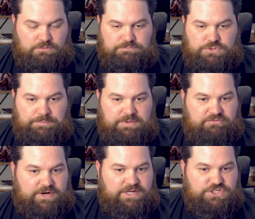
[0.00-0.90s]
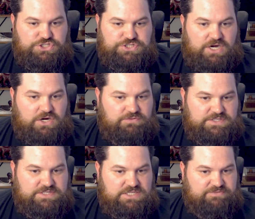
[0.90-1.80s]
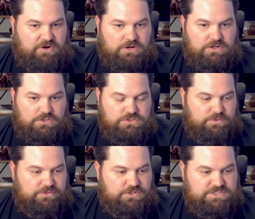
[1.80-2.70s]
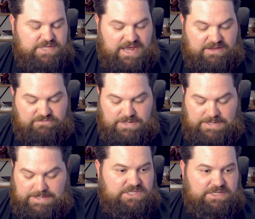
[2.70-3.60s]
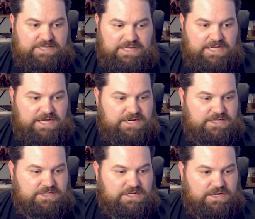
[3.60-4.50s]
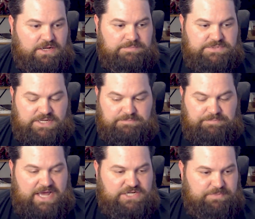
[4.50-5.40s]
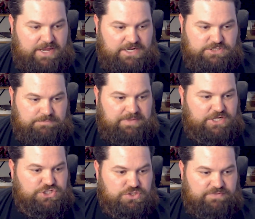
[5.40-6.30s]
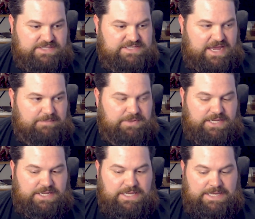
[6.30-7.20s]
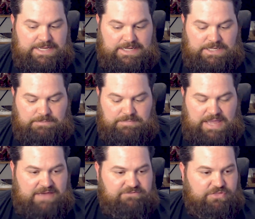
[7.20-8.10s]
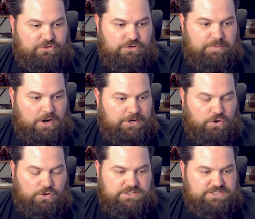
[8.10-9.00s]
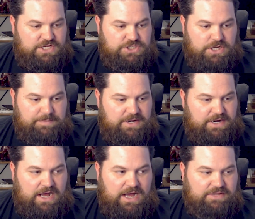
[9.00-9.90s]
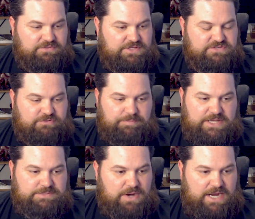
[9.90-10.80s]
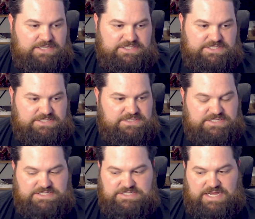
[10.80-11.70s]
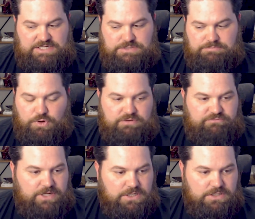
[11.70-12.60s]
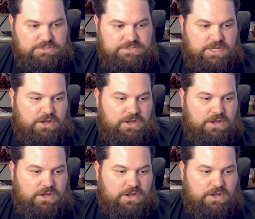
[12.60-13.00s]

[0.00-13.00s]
Don't be afraid to share these kinds of articles with your staff. Getting on an update, patch management, make sure that's happening. Have a third-party organization come in and audit these for best practices. This is not to point fingers